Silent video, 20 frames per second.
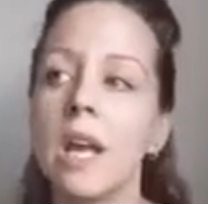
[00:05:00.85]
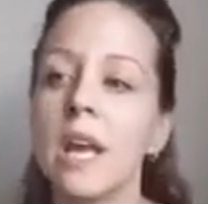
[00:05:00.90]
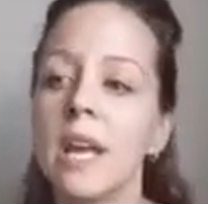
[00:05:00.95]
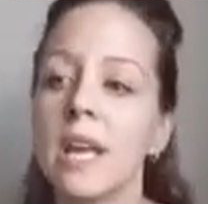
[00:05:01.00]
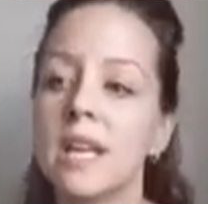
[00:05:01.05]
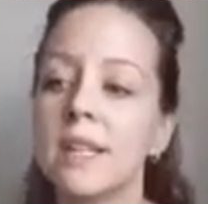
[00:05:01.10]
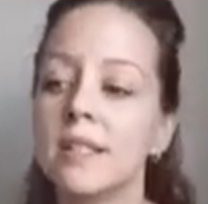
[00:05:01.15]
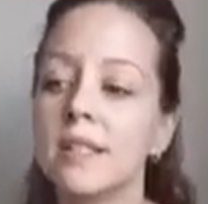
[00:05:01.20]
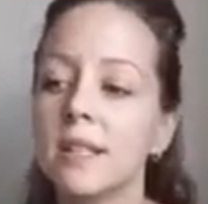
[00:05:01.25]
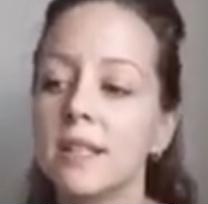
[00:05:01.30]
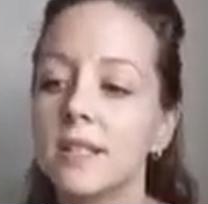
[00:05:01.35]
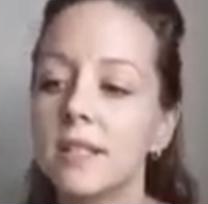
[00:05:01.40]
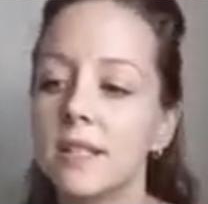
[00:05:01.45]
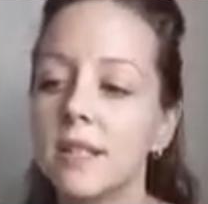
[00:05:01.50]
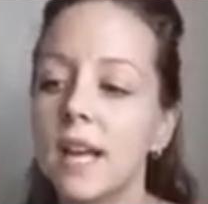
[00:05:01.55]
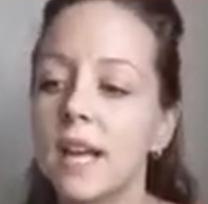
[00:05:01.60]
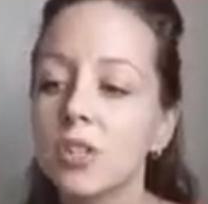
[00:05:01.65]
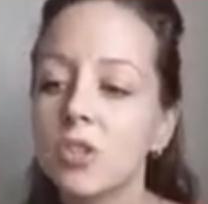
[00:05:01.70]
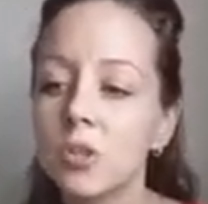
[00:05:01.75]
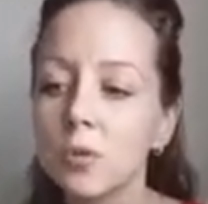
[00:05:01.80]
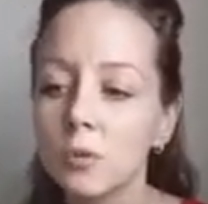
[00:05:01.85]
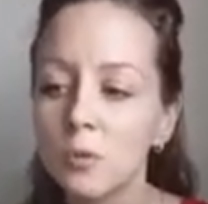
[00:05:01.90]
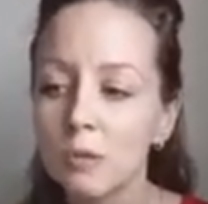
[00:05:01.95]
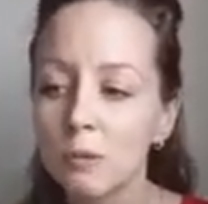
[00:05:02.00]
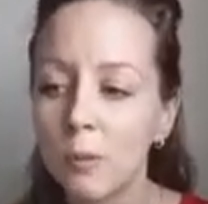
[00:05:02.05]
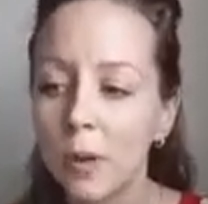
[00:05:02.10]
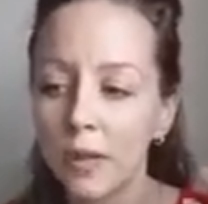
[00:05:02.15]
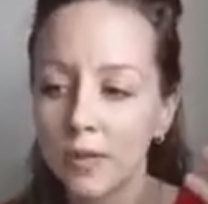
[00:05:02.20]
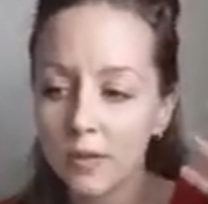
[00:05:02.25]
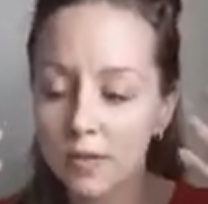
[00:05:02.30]
It's a natural
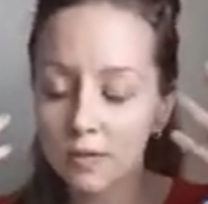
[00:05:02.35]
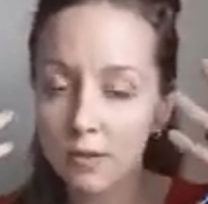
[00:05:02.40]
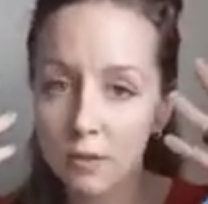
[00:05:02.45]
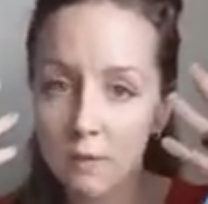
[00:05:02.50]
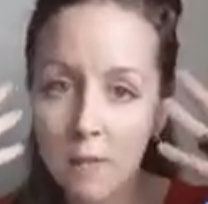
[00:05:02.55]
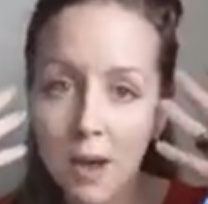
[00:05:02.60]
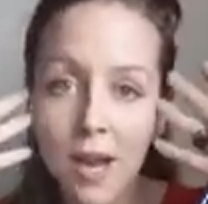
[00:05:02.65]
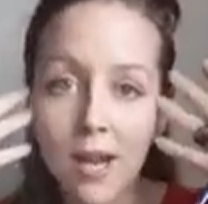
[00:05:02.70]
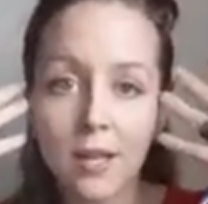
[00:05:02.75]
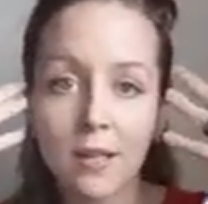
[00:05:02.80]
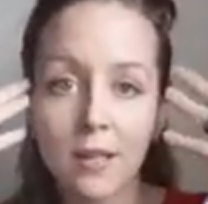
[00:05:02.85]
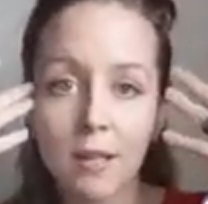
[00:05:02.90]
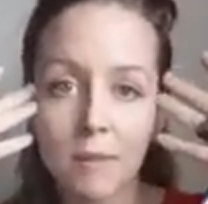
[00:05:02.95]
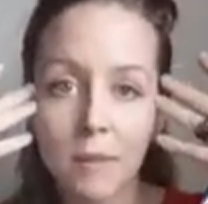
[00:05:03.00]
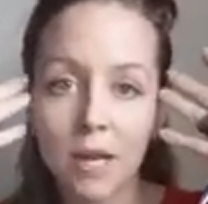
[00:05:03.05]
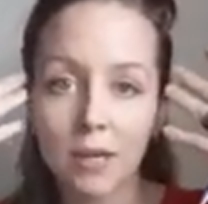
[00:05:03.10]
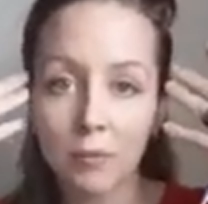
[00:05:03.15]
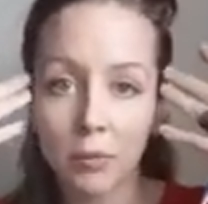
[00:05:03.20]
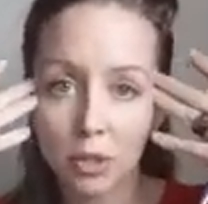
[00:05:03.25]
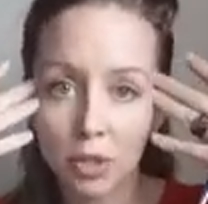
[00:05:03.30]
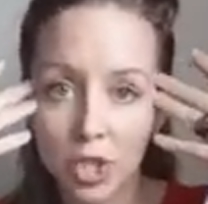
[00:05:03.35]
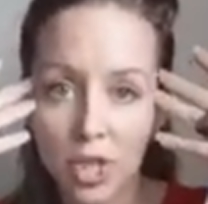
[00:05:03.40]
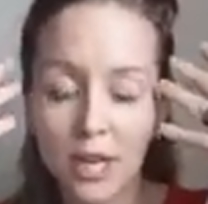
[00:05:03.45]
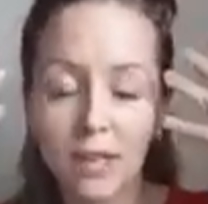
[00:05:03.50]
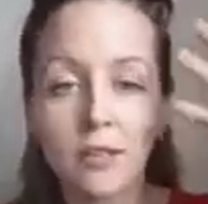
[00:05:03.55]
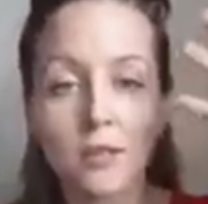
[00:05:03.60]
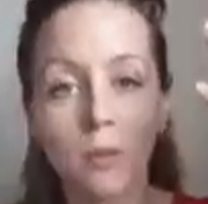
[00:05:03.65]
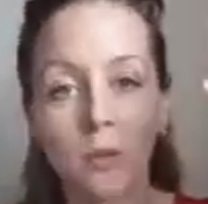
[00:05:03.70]
response of the mind. The mind projects what it